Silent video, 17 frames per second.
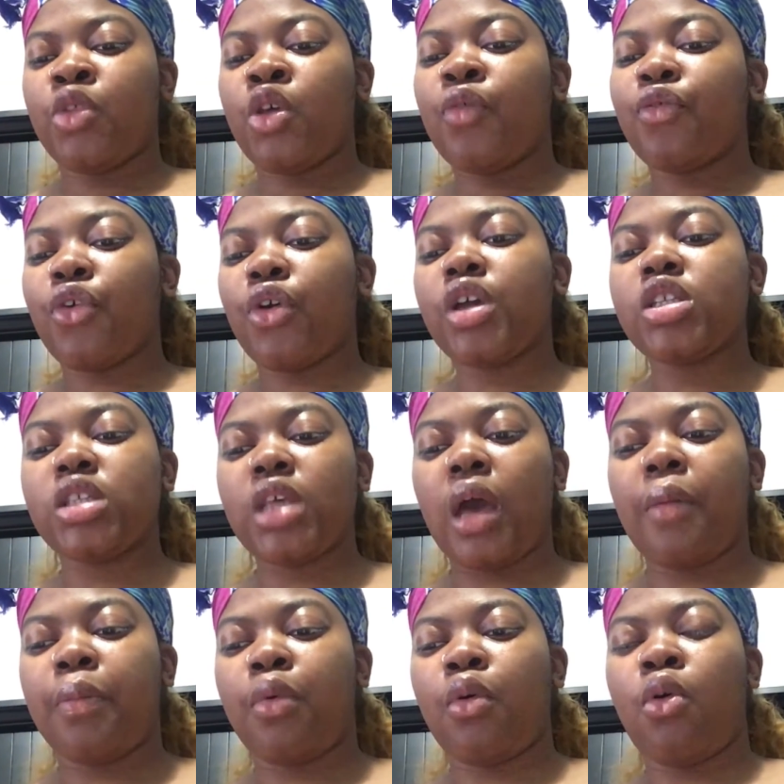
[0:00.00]
For
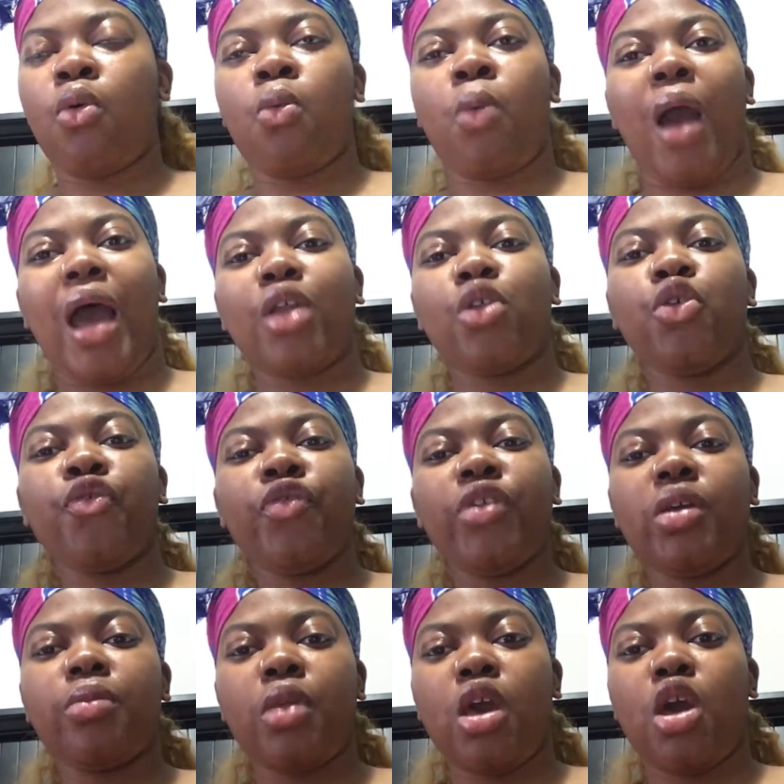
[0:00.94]
example, why do
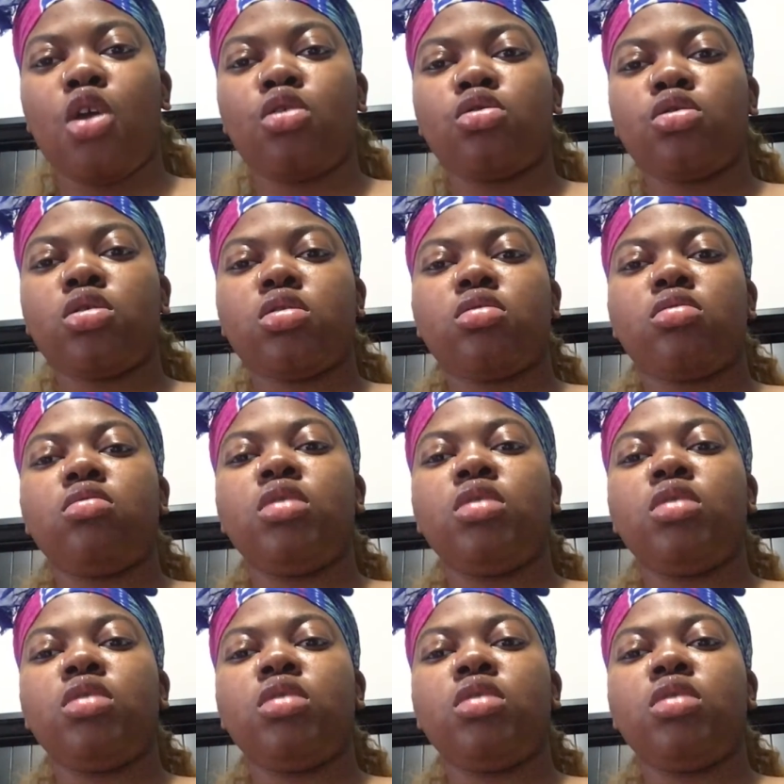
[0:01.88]
females